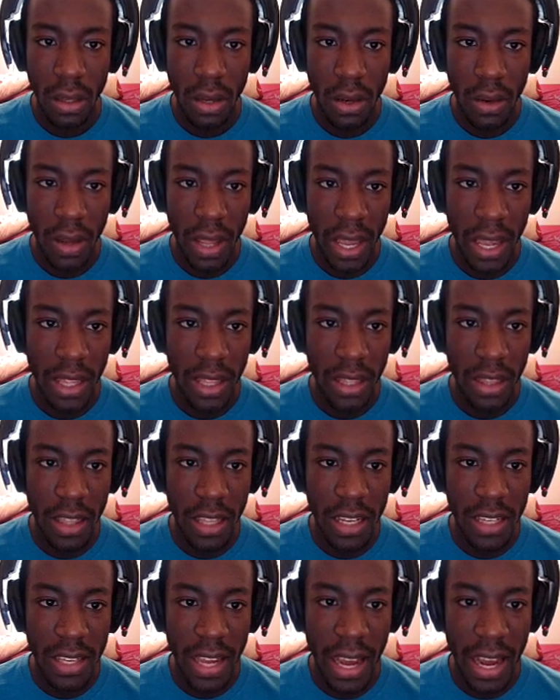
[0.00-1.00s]
Okay,
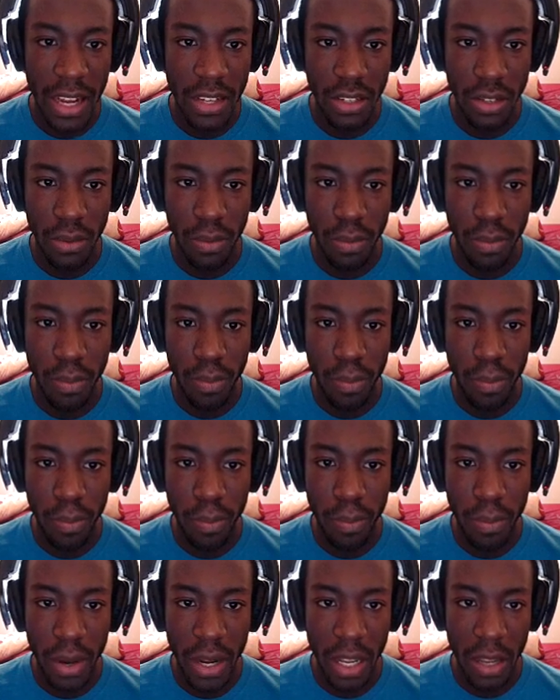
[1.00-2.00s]
these guys are
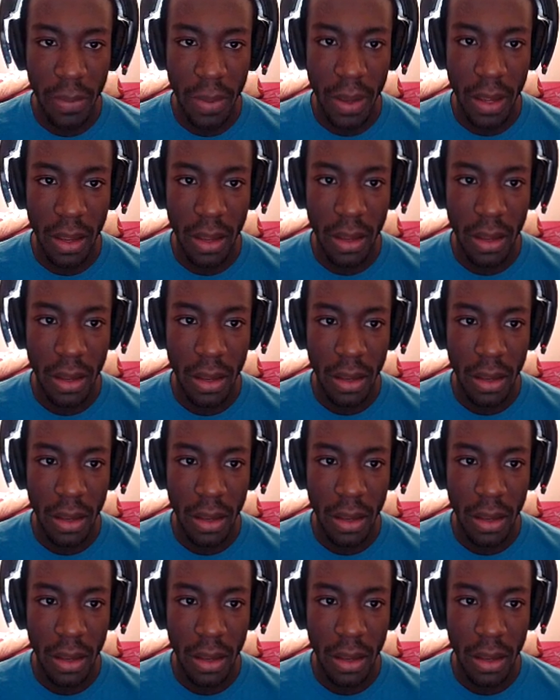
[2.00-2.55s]
bugging me.